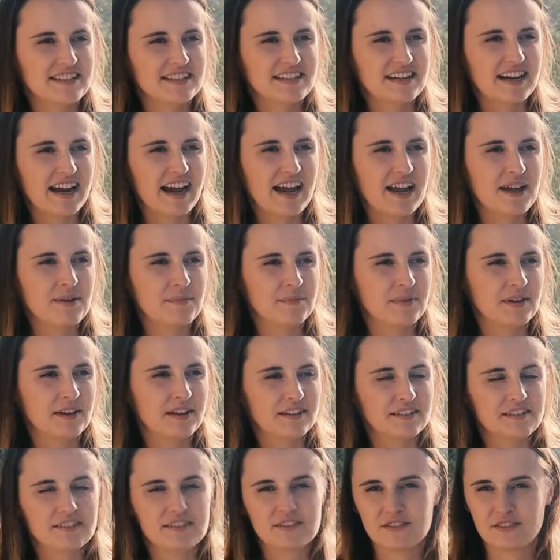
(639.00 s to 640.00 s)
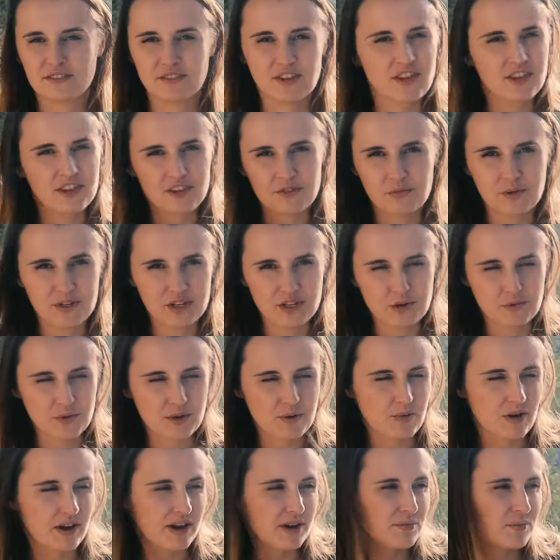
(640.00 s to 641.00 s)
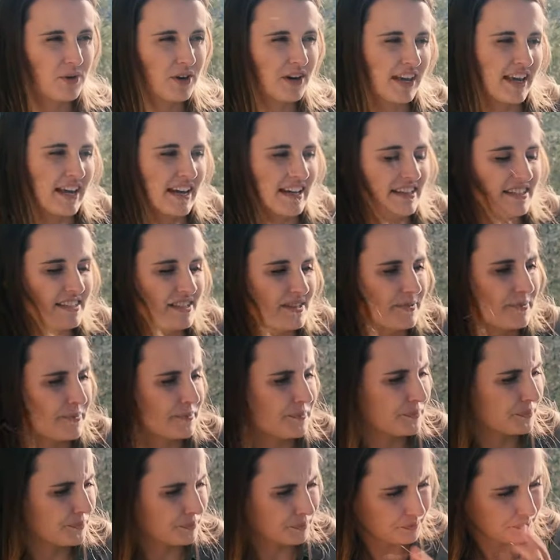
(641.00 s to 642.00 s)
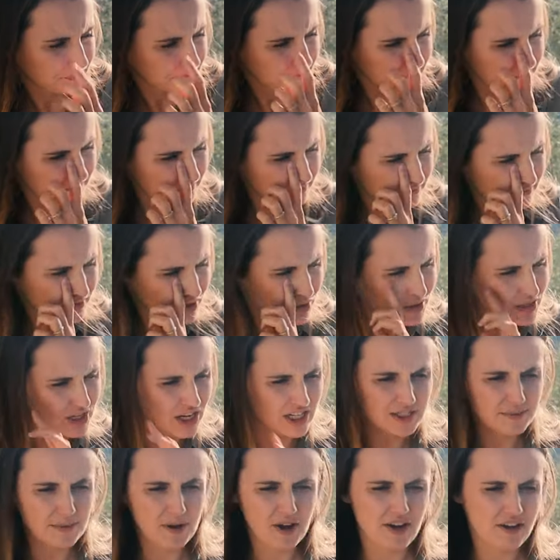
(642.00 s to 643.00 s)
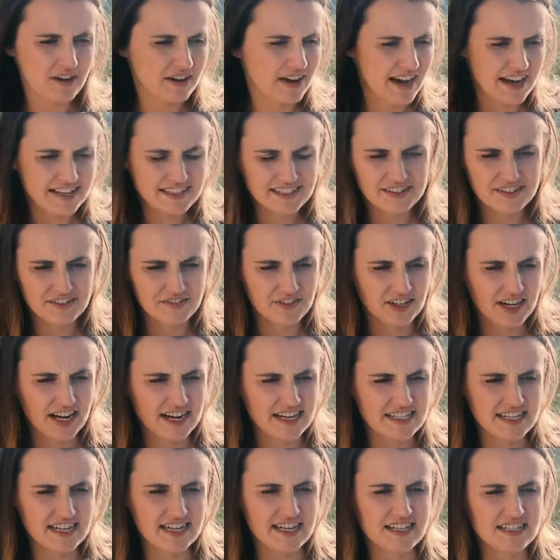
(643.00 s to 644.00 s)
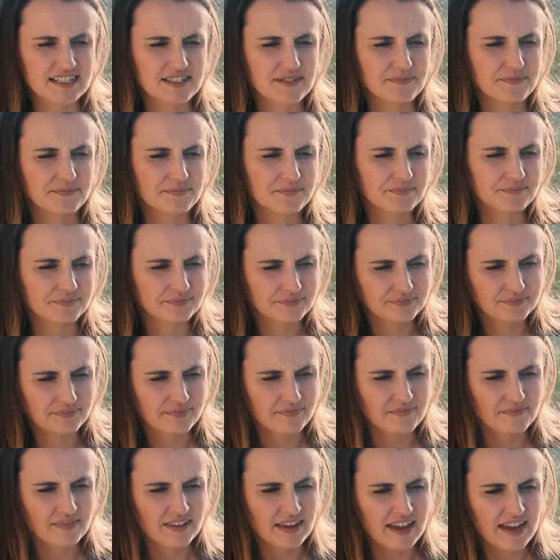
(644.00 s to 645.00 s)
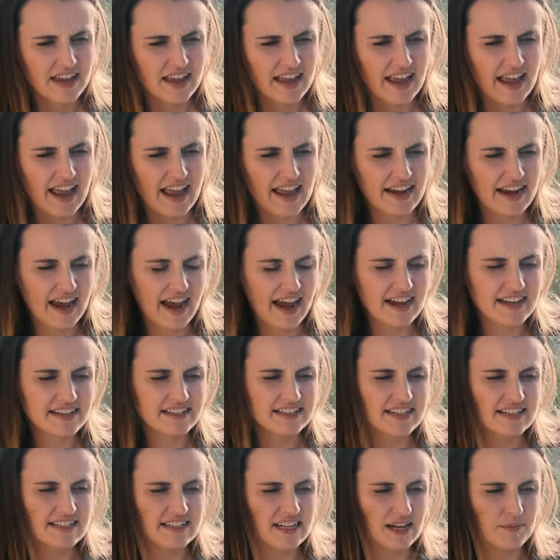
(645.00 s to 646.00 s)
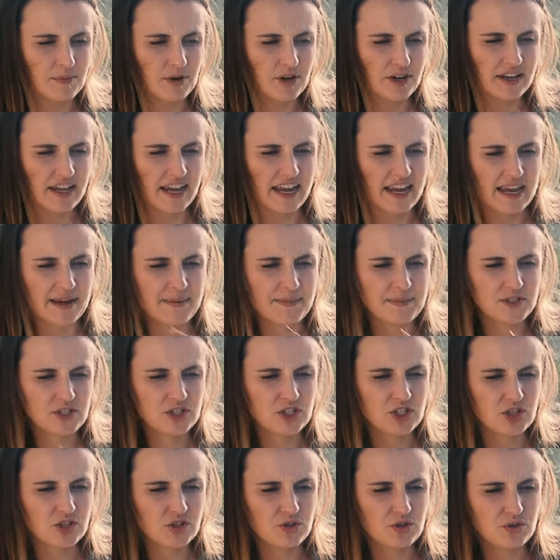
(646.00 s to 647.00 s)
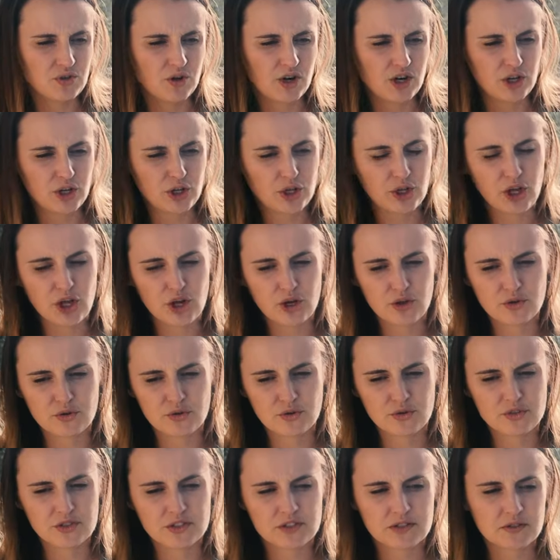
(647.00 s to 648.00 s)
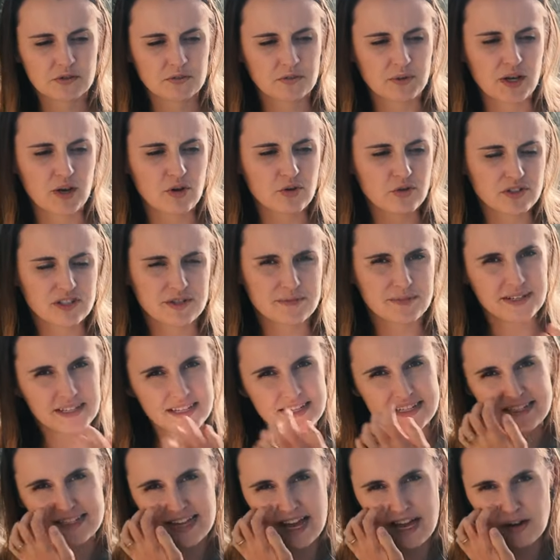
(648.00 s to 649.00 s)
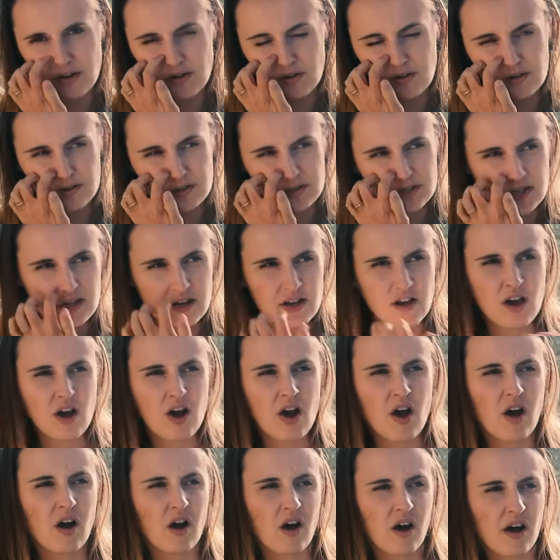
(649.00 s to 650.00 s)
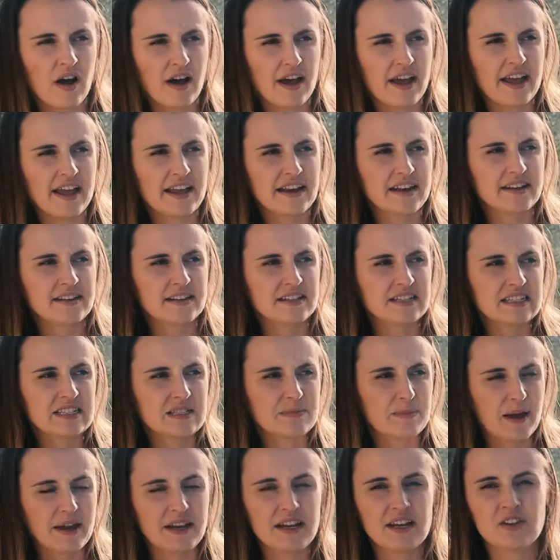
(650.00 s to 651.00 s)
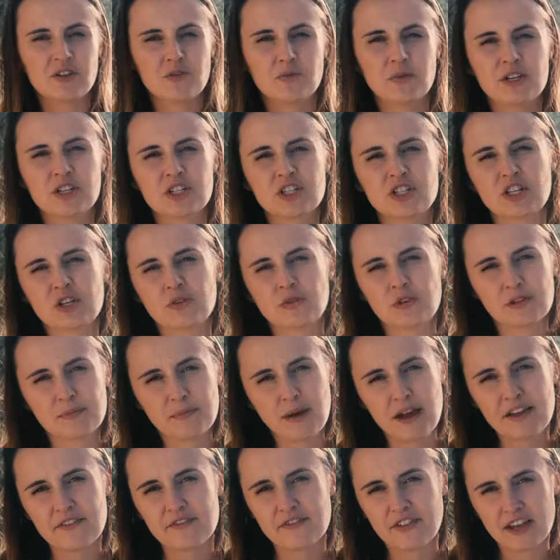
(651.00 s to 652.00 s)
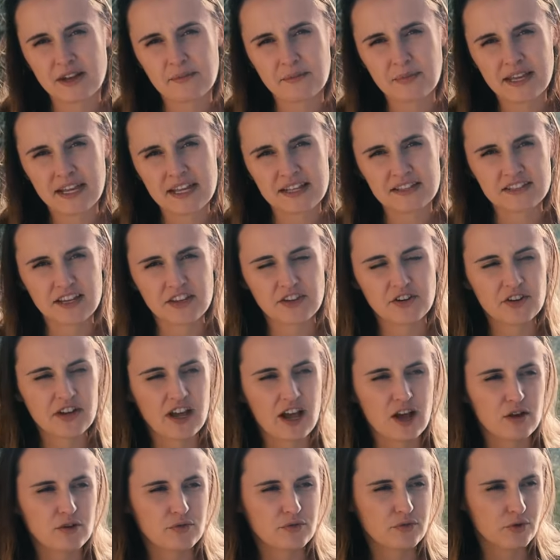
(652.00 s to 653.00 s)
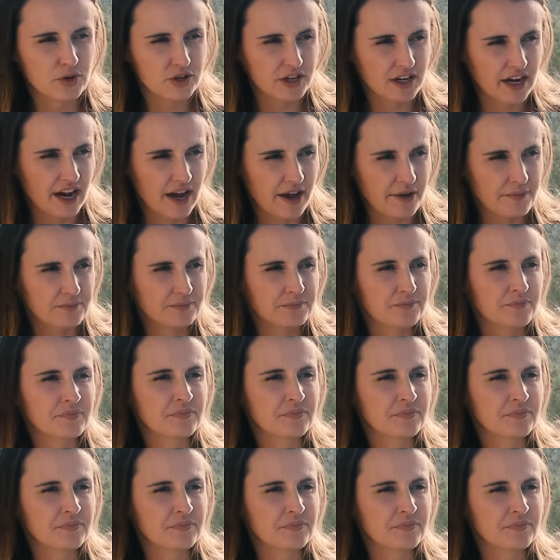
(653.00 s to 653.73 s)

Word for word: at the time, but we knew we wanted more kids. We talked about all kinds of different ideas. And as the summer came to a close, we ultimately settled on spending the winter with my family in Southern California